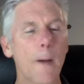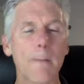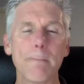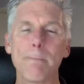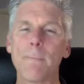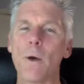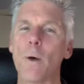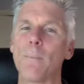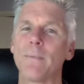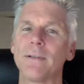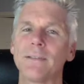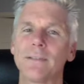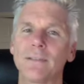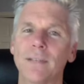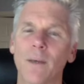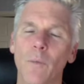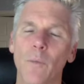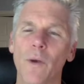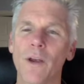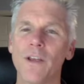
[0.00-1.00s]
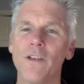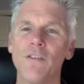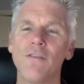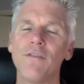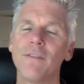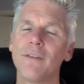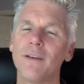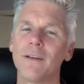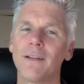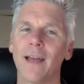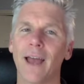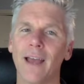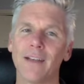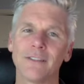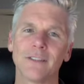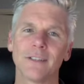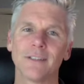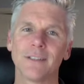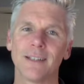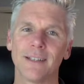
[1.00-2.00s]
moments where you feel
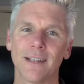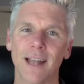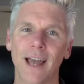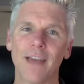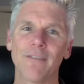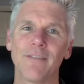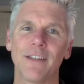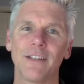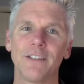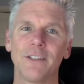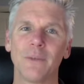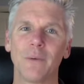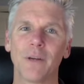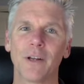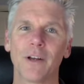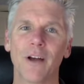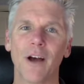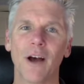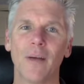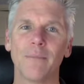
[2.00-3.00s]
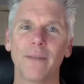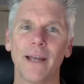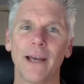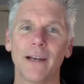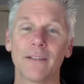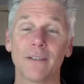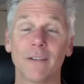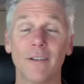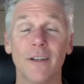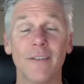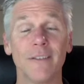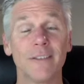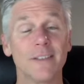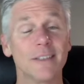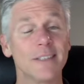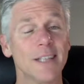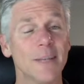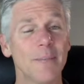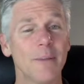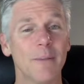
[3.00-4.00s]
anxious in life that you want to calm down or even
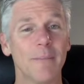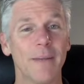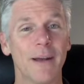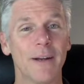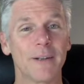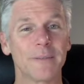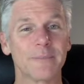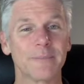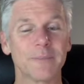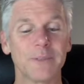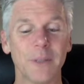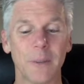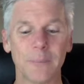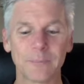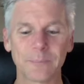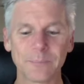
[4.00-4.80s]
sleeping better. So